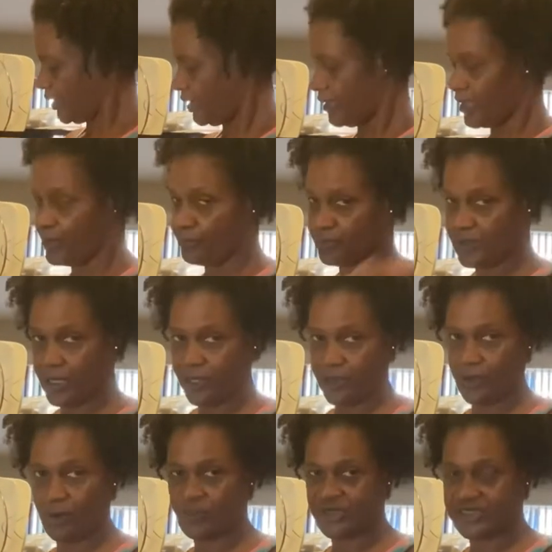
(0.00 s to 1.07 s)
I, here
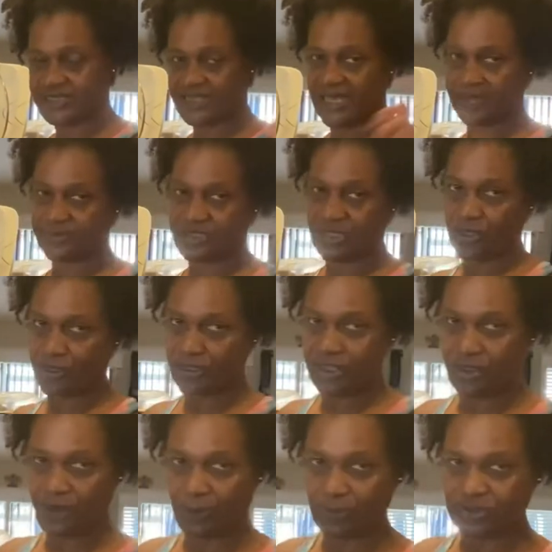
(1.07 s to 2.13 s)
I went to Sam's and on uh,
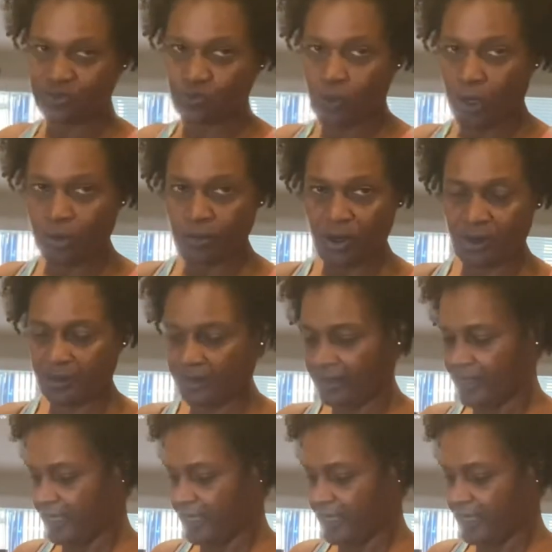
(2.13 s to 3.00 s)
here I went to Walmart